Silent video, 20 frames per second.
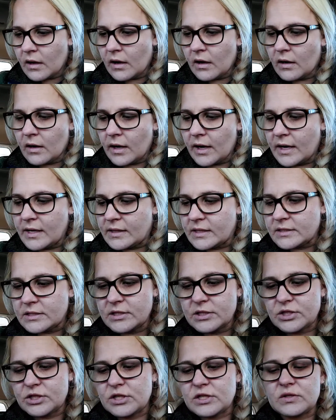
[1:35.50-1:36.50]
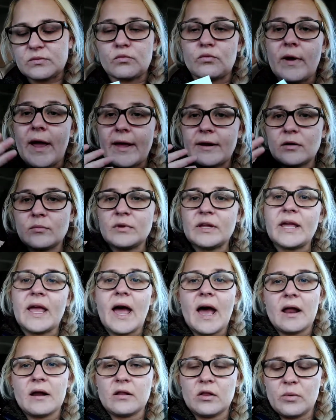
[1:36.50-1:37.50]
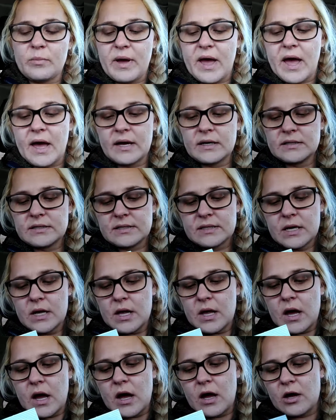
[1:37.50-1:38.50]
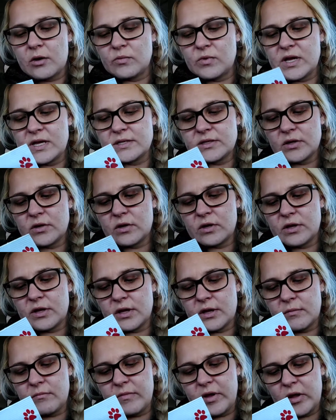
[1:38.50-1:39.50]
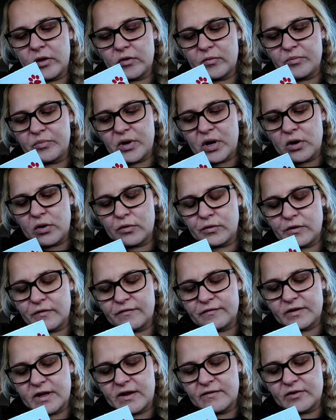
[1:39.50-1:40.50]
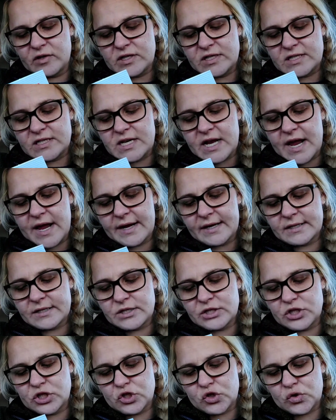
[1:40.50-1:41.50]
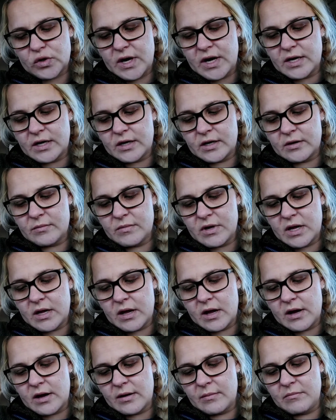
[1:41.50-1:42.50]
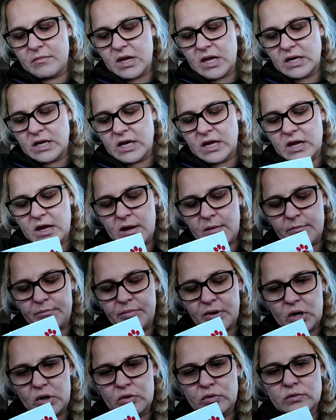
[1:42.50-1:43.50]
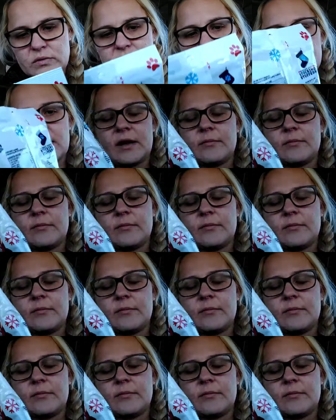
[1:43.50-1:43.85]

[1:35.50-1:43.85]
Alright, this is just randomly out of the bags. Um, these are the milk bone flavored snacks, treat them, uh, mini bones.